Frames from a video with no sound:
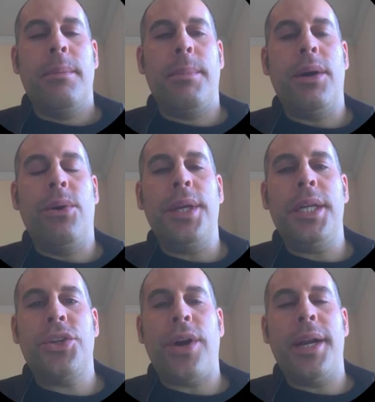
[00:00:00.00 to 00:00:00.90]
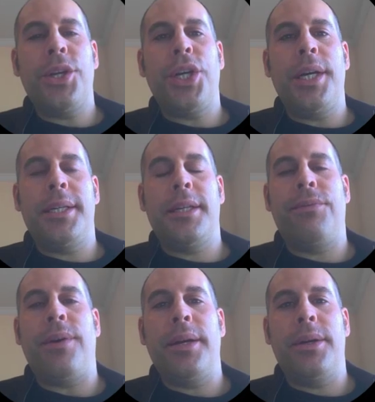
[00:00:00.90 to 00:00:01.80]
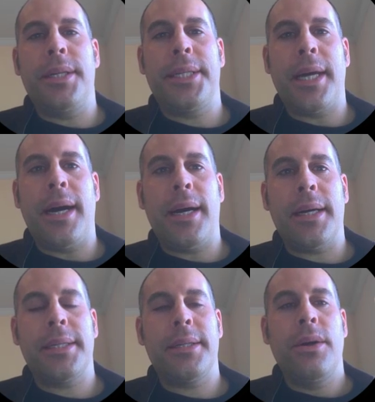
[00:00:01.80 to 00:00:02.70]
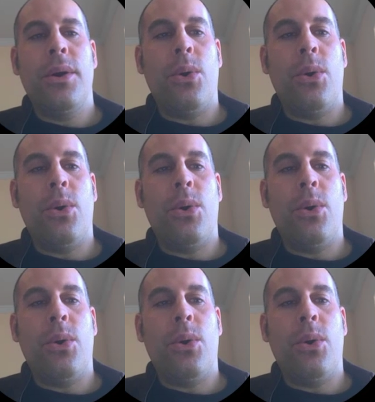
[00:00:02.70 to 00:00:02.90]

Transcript: My only strategy is to find good stocks